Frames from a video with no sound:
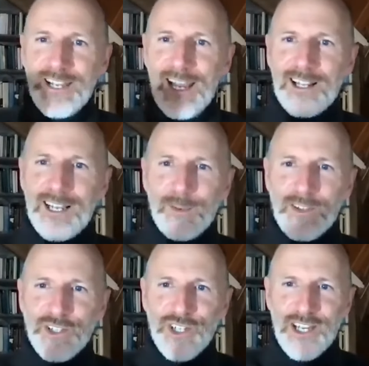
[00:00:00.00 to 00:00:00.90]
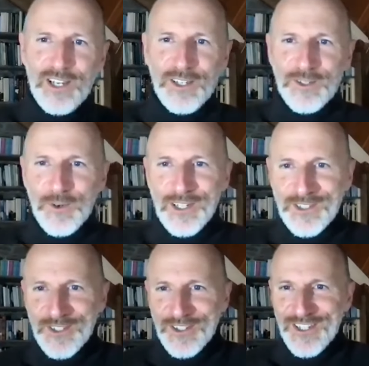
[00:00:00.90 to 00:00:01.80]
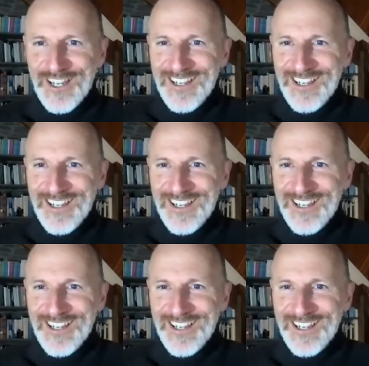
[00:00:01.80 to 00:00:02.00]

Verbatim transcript: nail a couple of the Gene Keys questions.